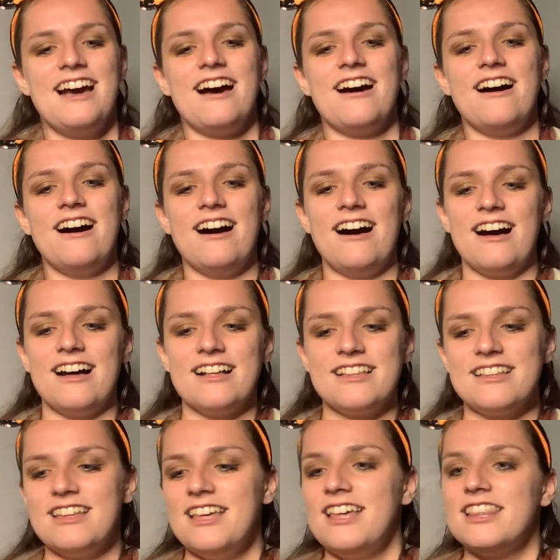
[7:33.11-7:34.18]
Oh,
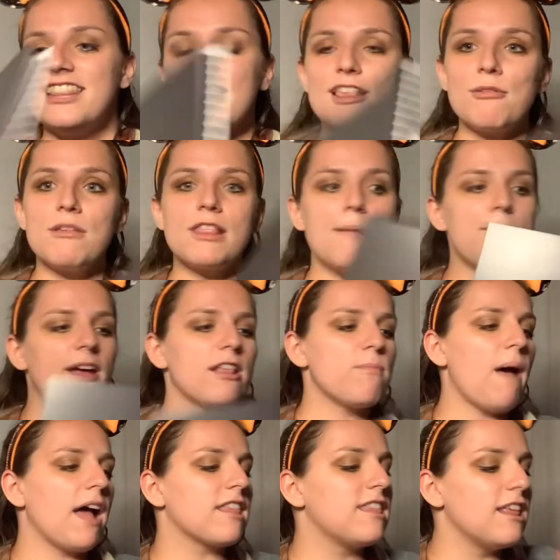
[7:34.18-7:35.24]
this was the best
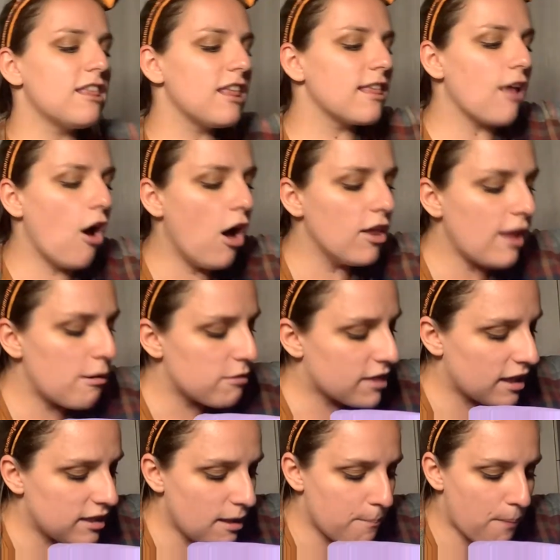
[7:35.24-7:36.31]
box. This is all that was
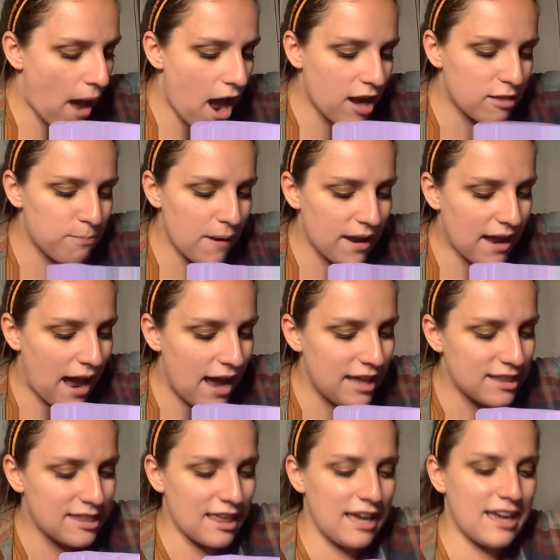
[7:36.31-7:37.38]
in the box. But
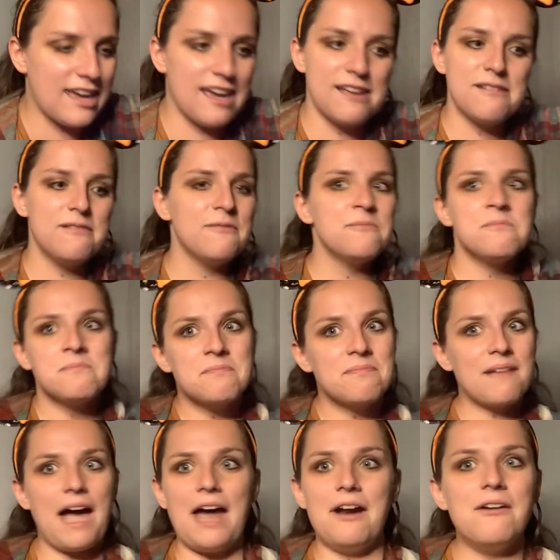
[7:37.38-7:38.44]
guys, like,
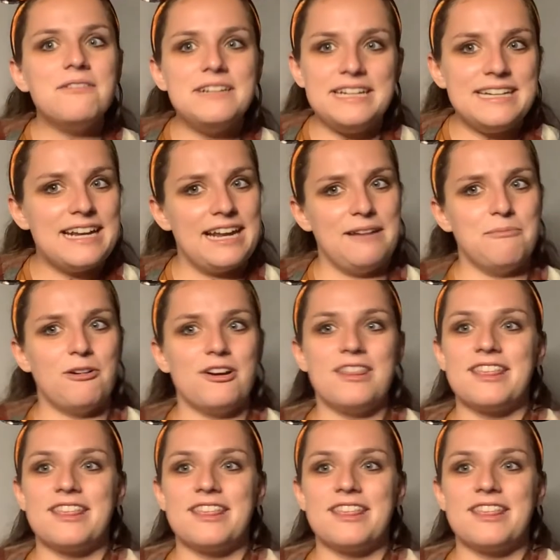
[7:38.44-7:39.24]
I don't need any more.